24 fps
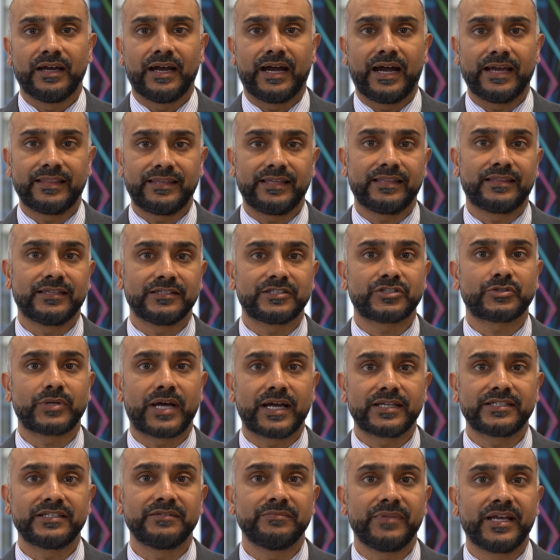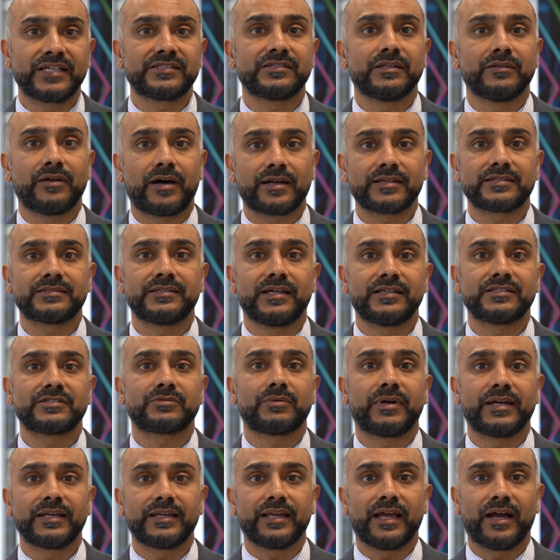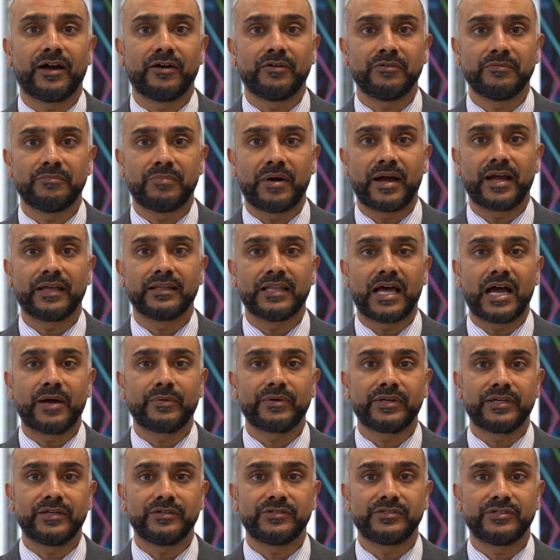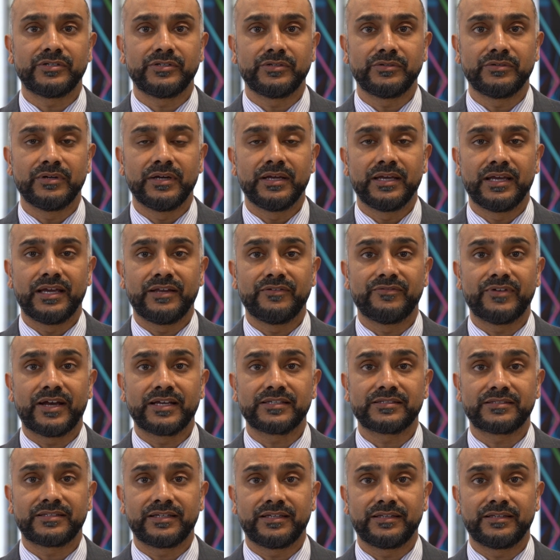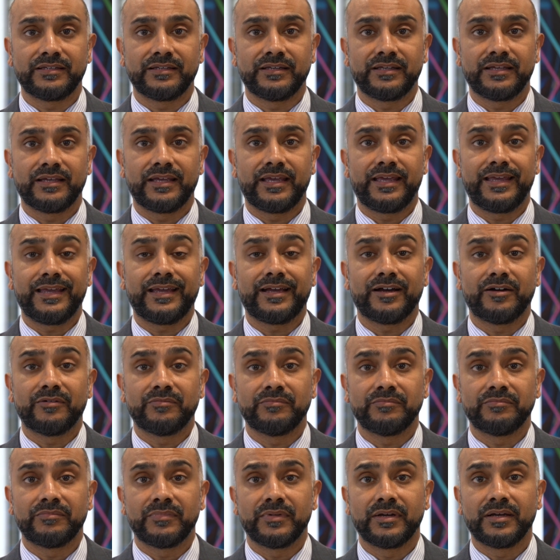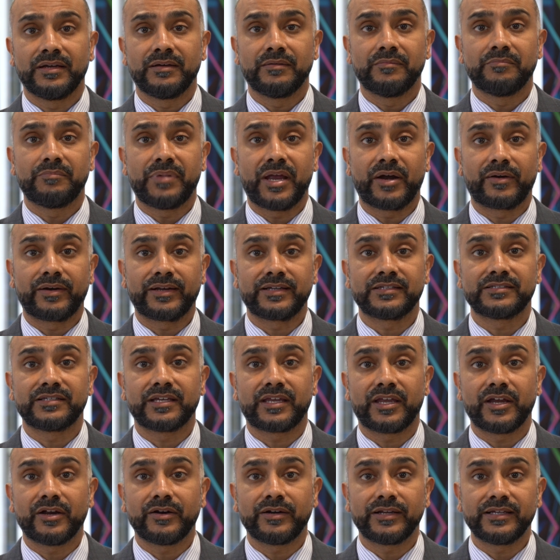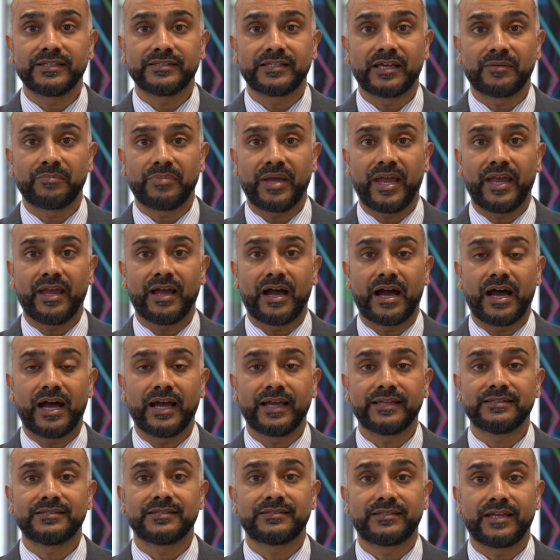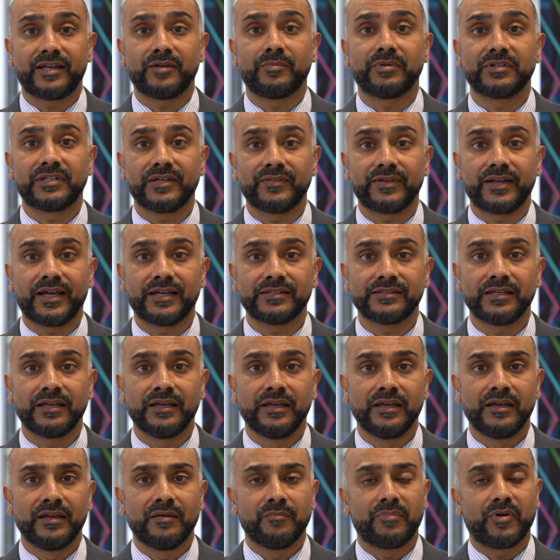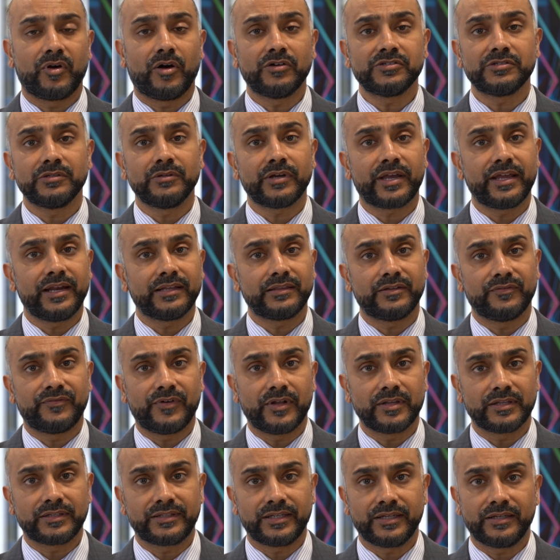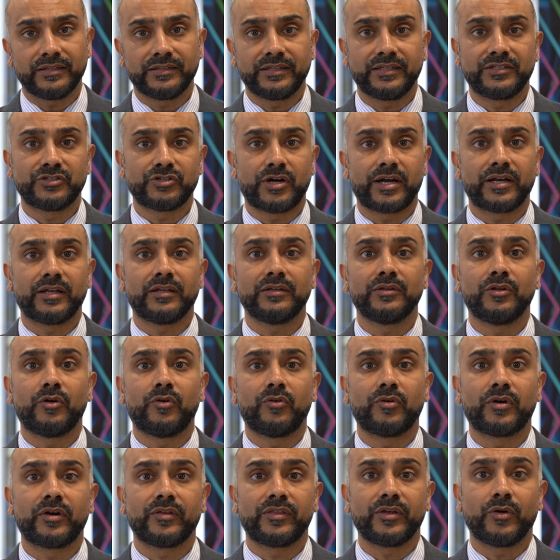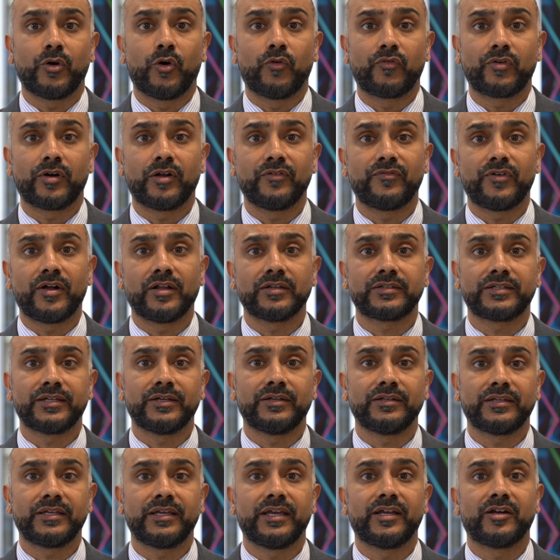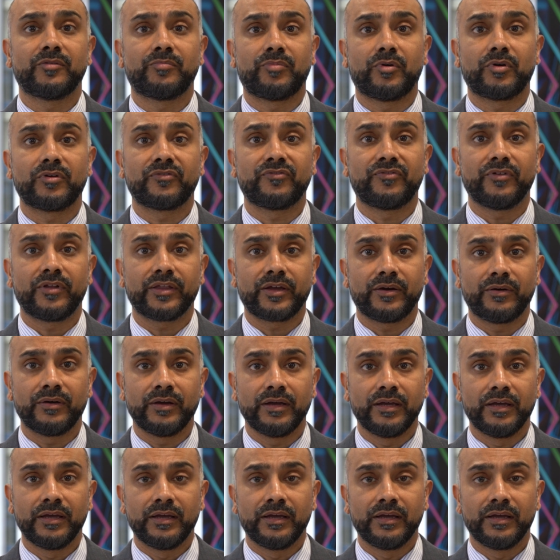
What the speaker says: I think this strategy makes a lot of sense right now by allowing you to invest in income-bearing securities that pay high sustainable dividends, but also looking at the volatility, trying to lower the overall volatility in a portfolio.